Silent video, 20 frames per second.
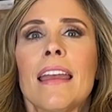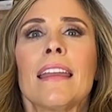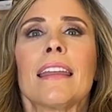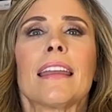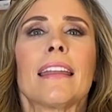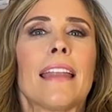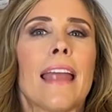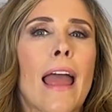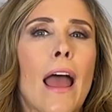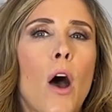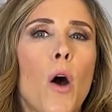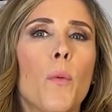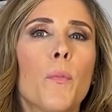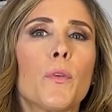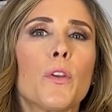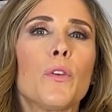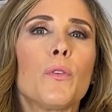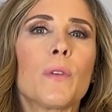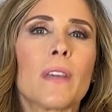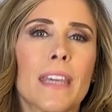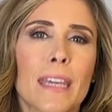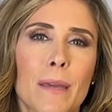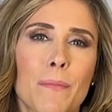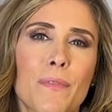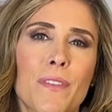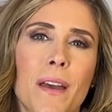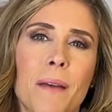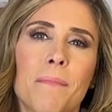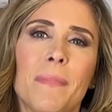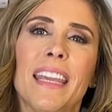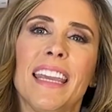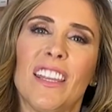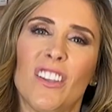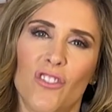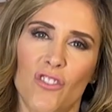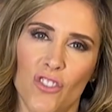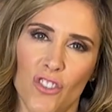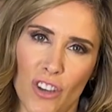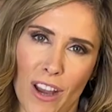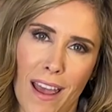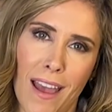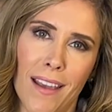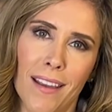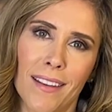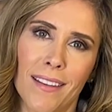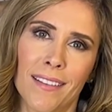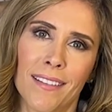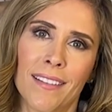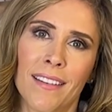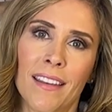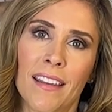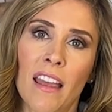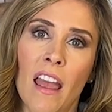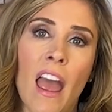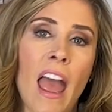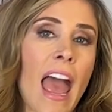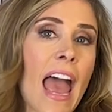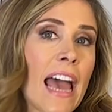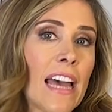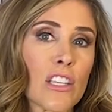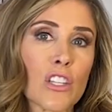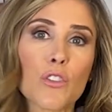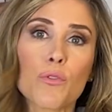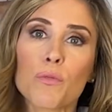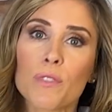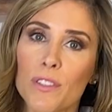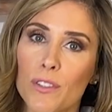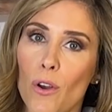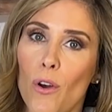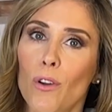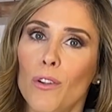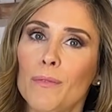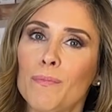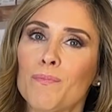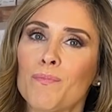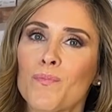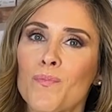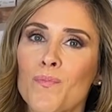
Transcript: can help you keep them in check. As a result,